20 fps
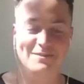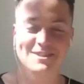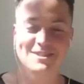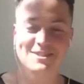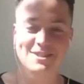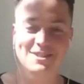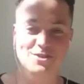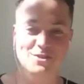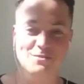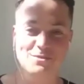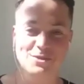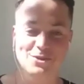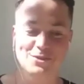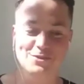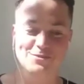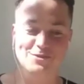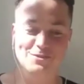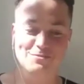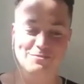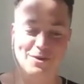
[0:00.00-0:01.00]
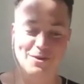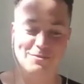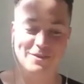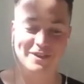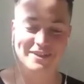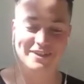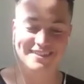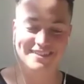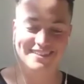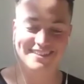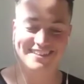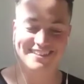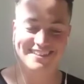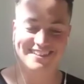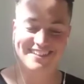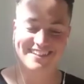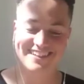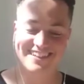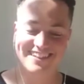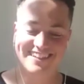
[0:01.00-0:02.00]
such a beautiful moment.
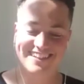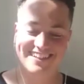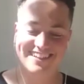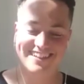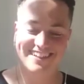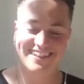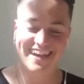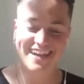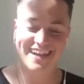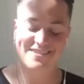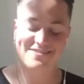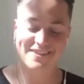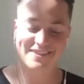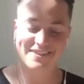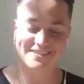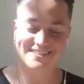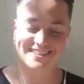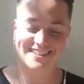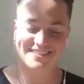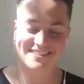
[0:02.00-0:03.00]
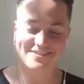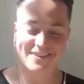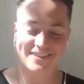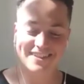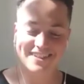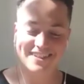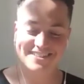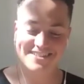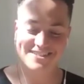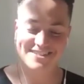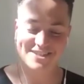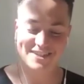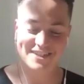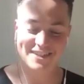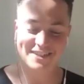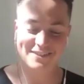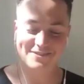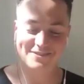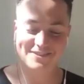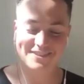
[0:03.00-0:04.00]
It felt like such a
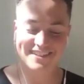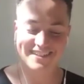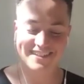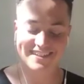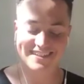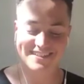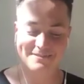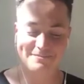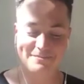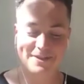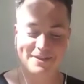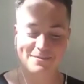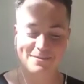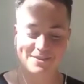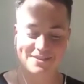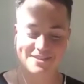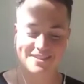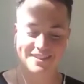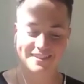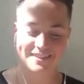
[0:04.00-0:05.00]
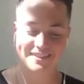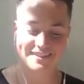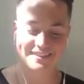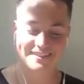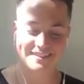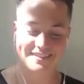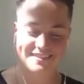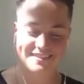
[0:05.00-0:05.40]
gift to be able to